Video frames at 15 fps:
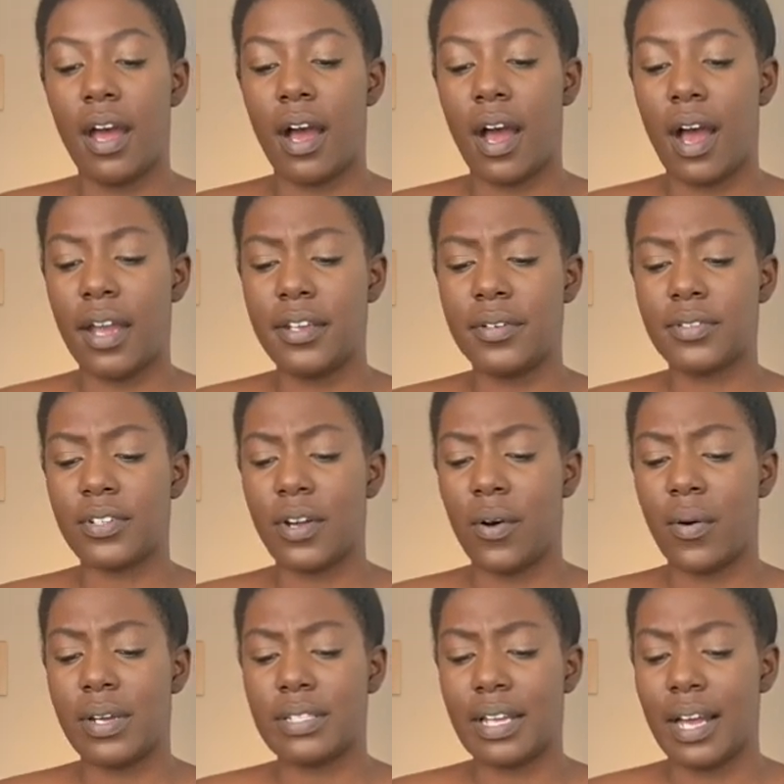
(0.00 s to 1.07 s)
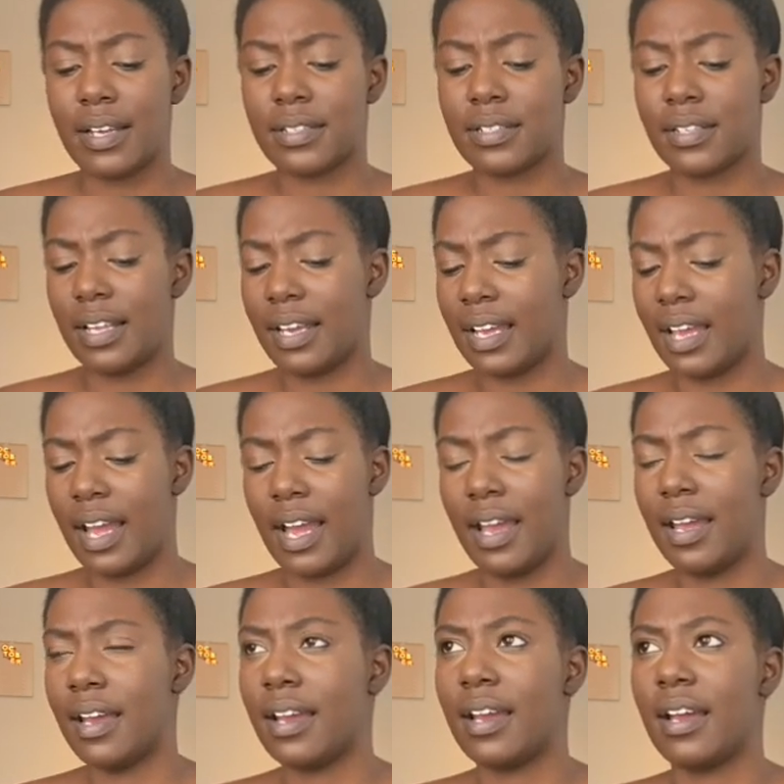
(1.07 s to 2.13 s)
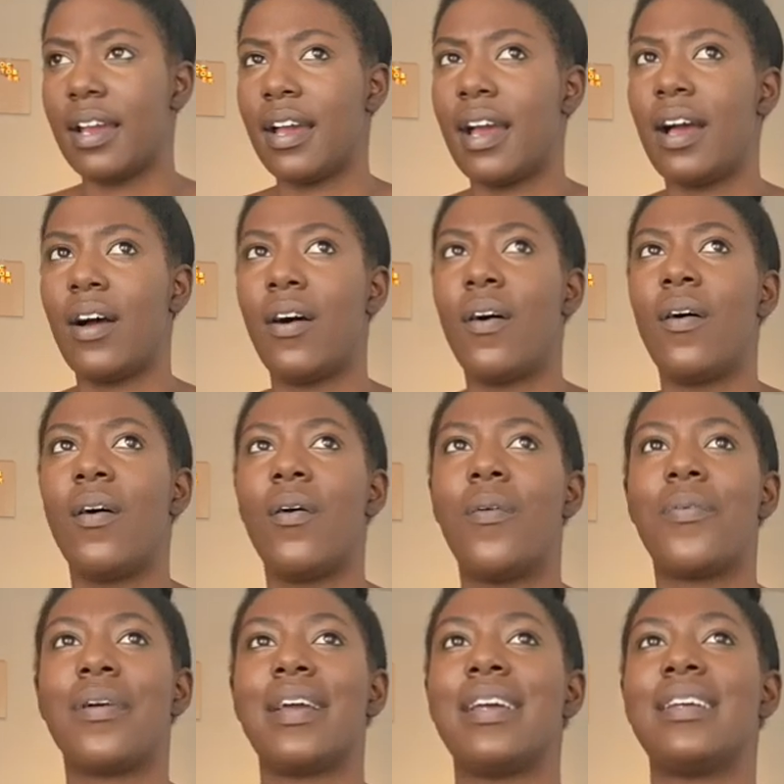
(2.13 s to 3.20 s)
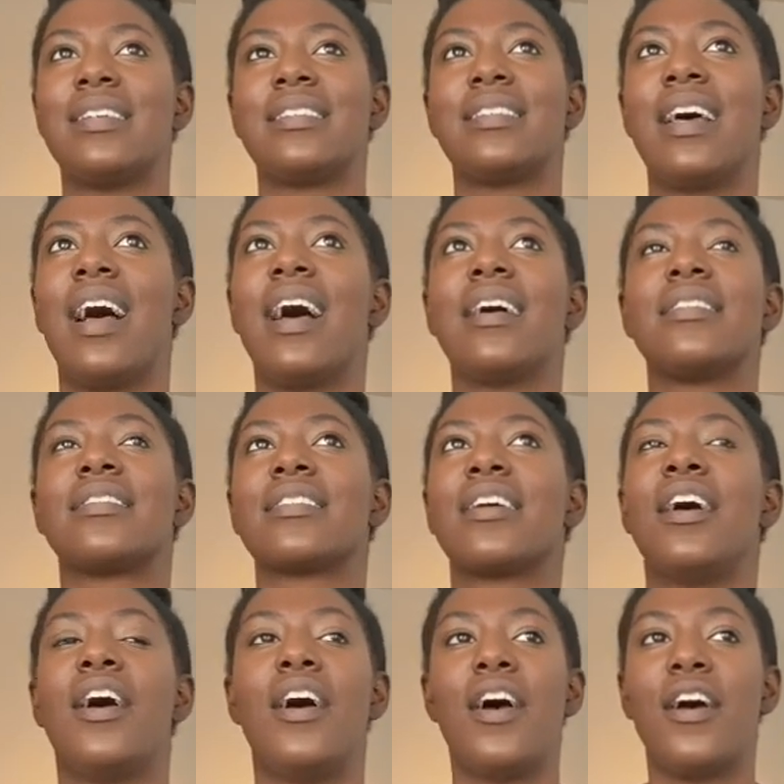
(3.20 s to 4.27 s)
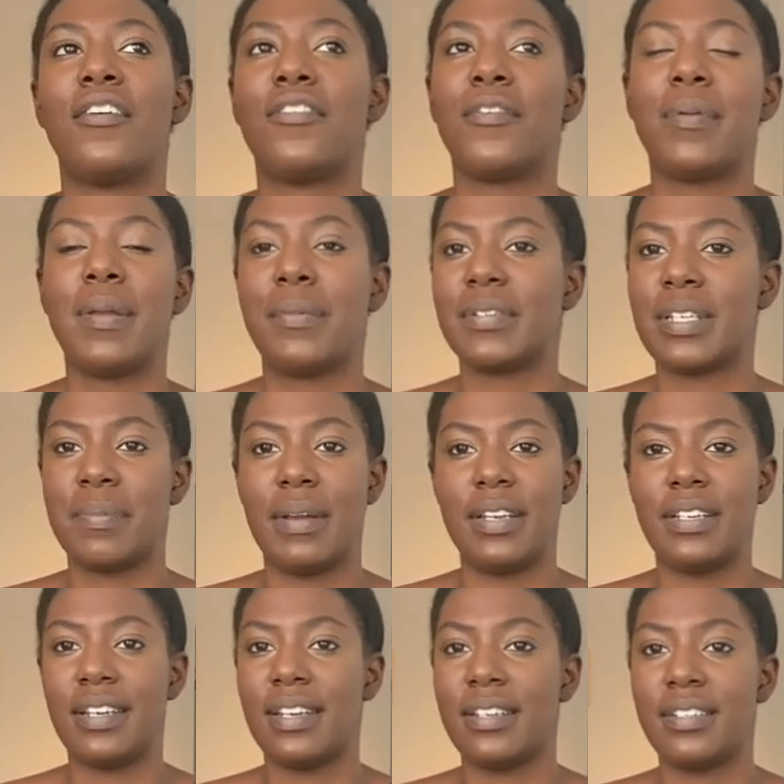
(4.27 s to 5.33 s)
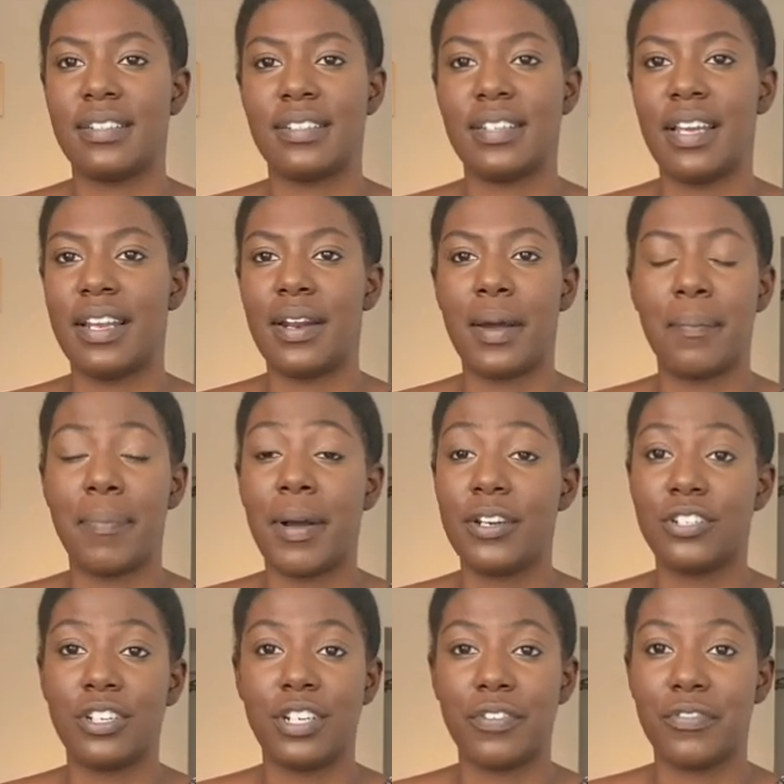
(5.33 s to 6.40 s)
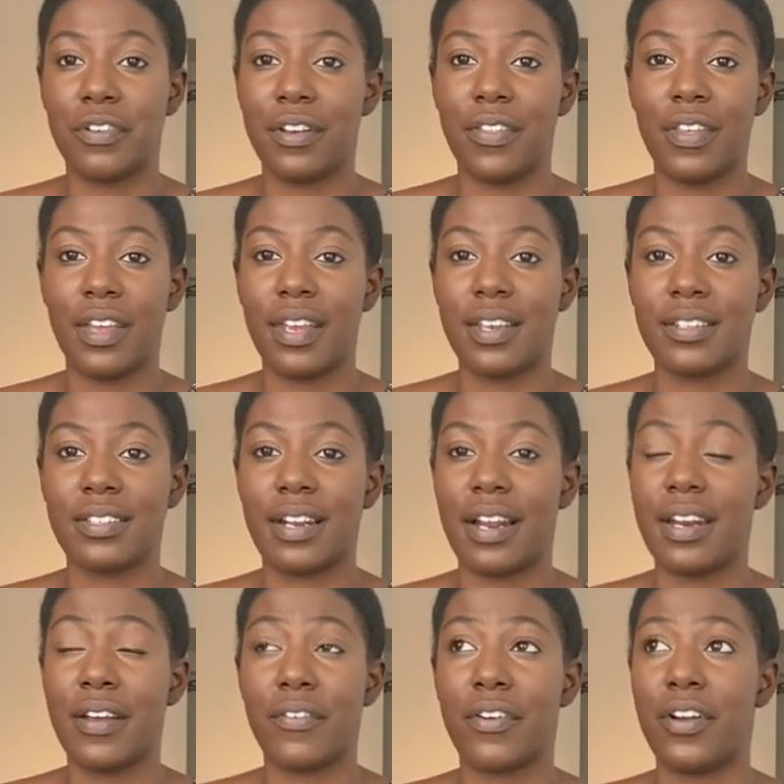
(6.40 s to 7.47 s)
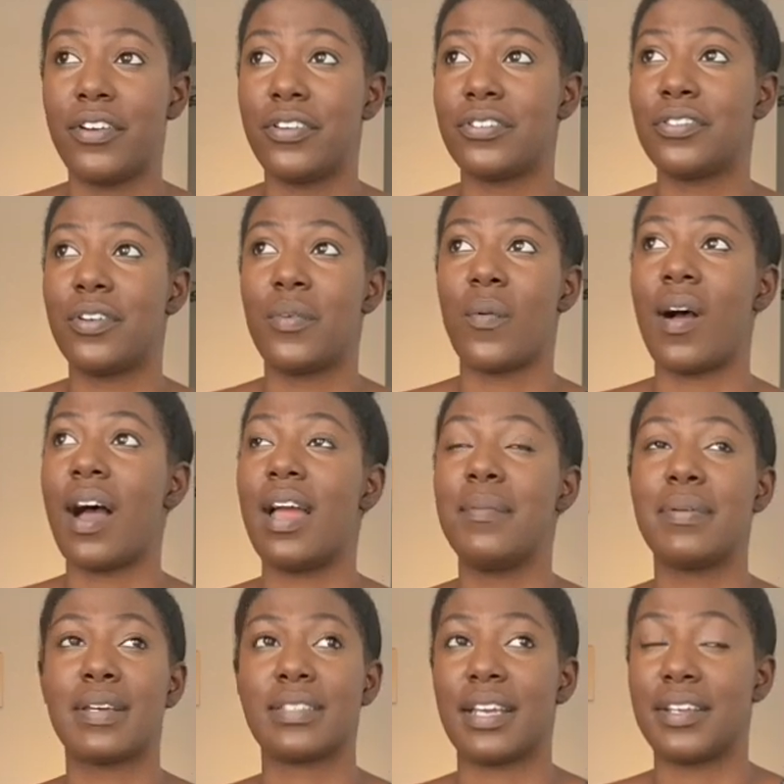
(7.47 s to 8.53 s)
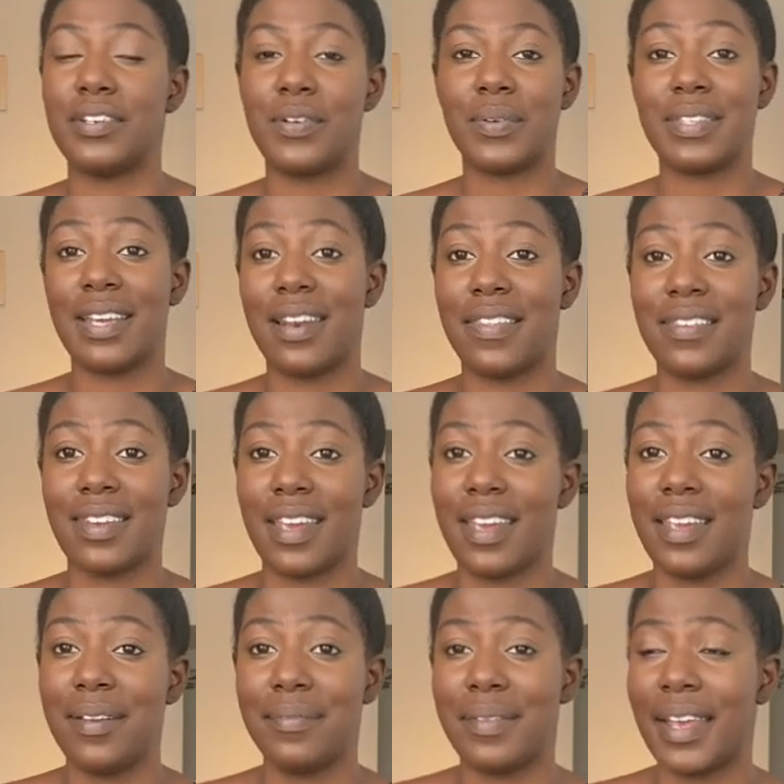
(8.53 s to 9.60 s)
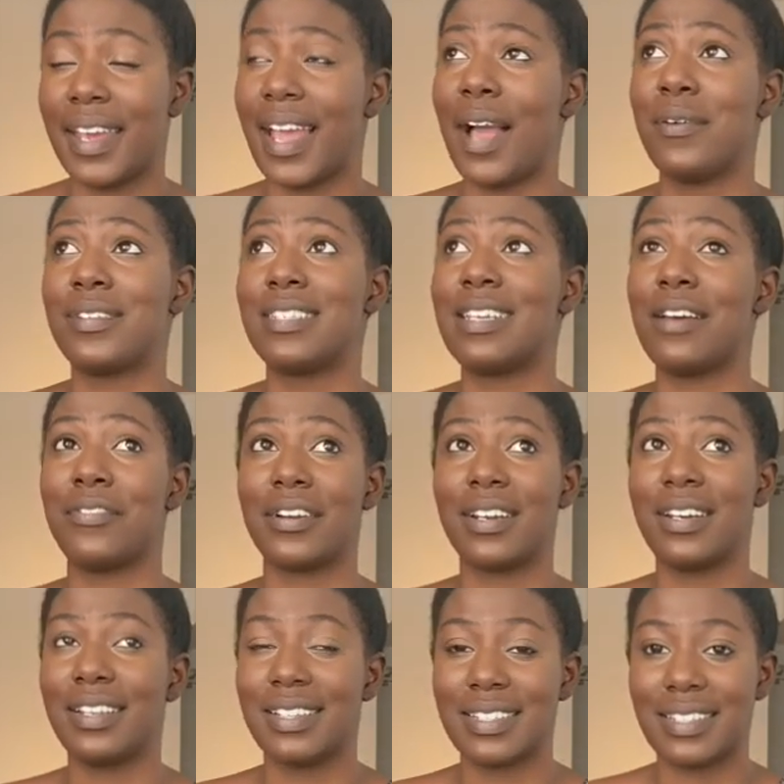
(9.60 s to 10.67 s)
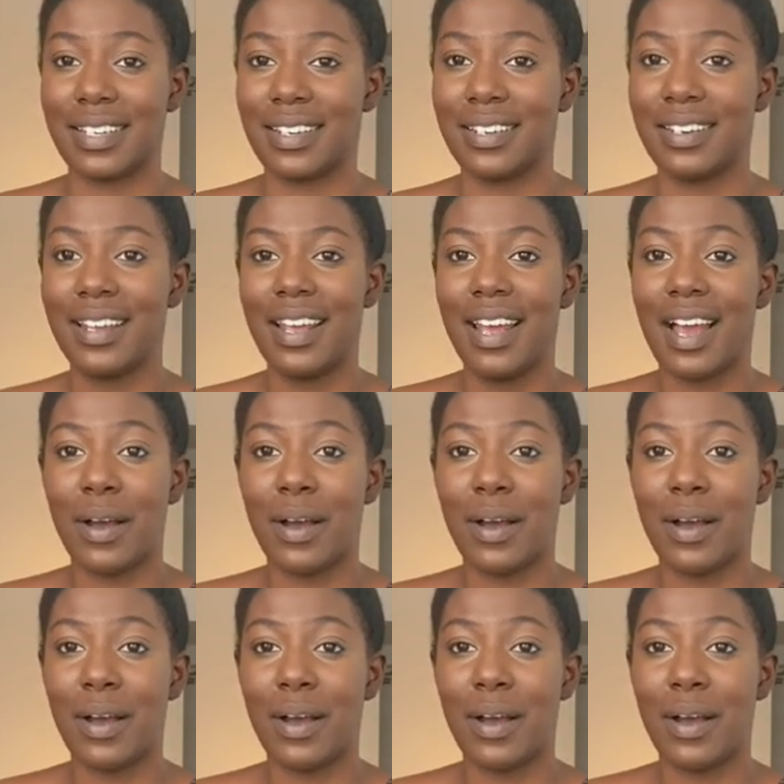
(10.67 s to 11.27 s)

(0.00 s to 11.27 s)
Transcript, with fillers: I used to always ask, like, I always ask for people's opinions and a bunch of different things, and I never understood why, because I knew at the end of the day, like, I was never gonna listen.